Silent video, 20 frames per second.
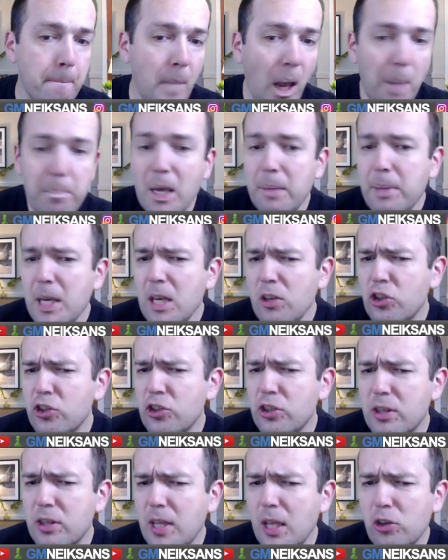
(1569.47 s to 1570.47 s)
Maybe I
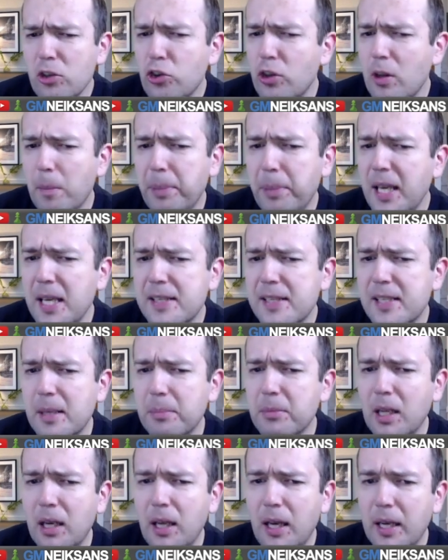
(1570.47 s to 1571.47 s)
still should have played
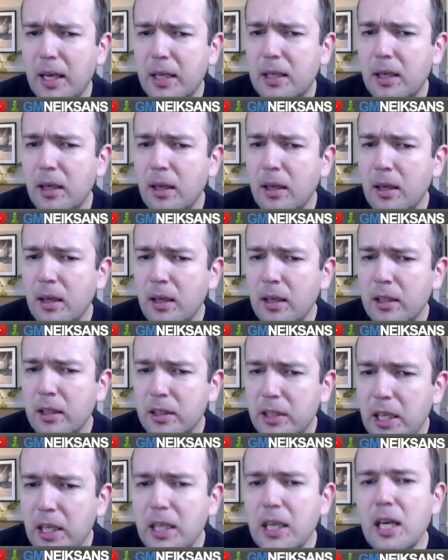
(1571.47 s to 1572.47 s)
something like
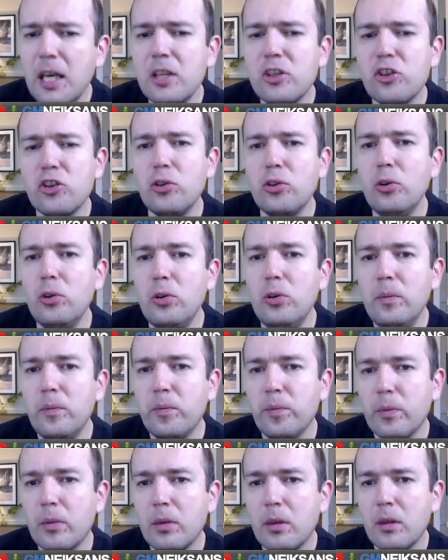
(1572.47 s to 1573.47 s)
king h2,
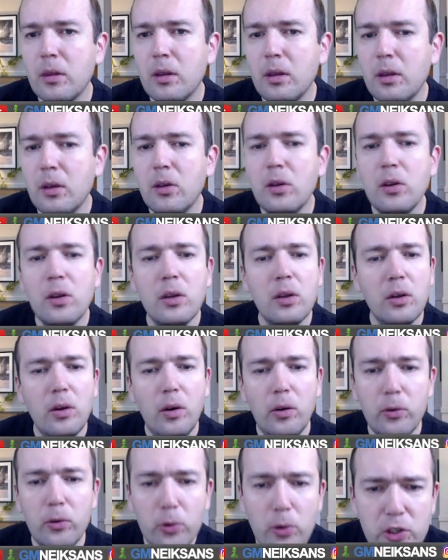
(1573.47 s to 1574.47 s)

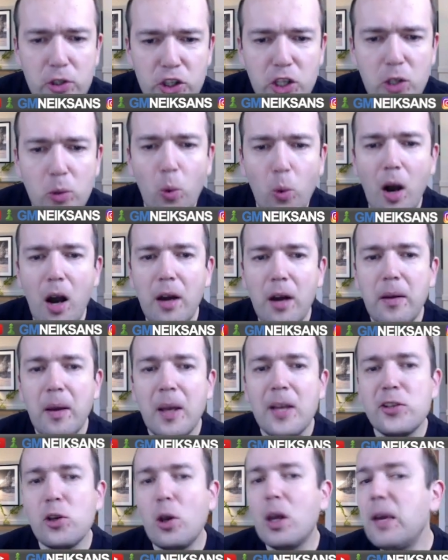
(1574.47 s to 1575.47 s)
rook g1.
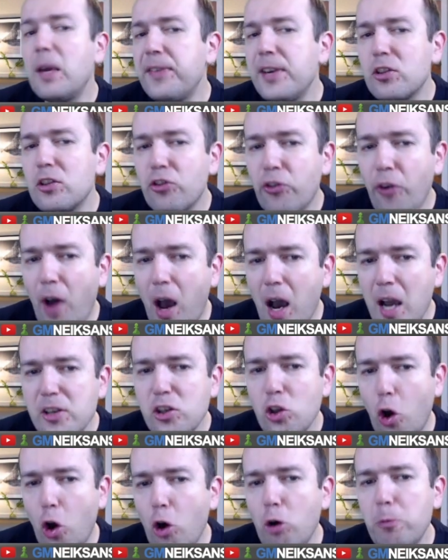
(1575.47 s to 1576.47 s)
So if he tries
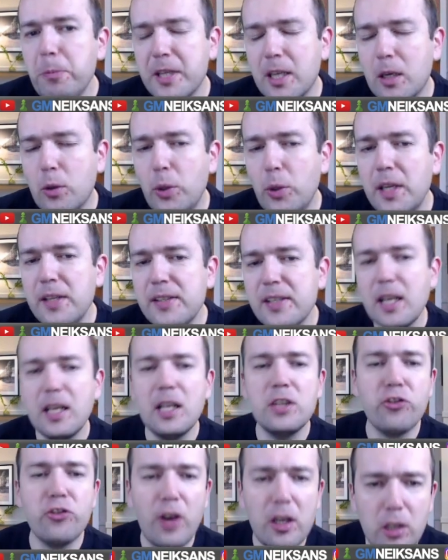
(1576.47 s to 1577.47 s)
to open the queen side, I
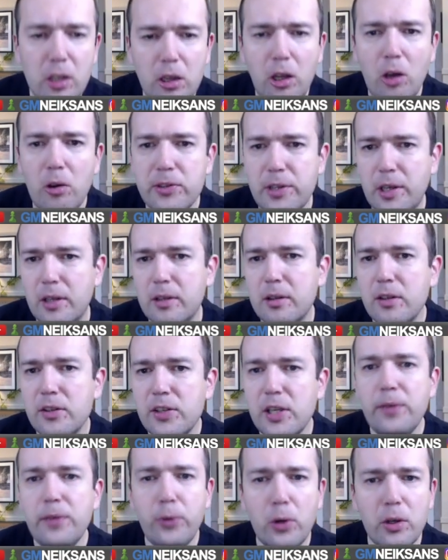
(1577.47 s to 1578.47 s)
try to close it.
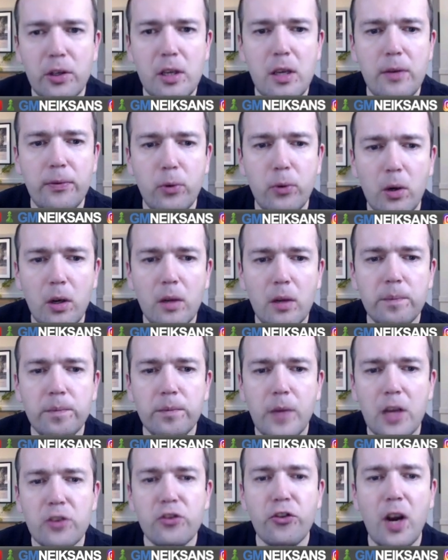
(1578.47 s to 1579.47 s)
c4, d4.
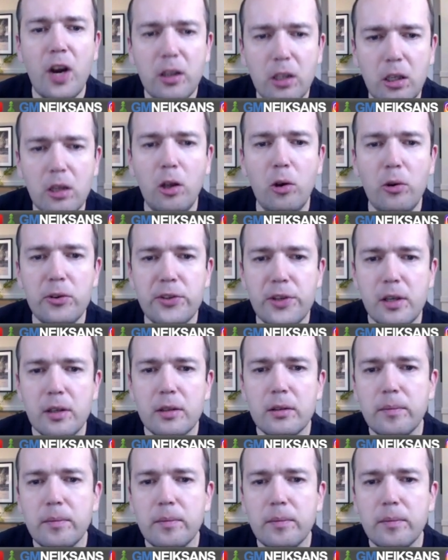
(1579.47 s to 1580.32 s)
I try to close it.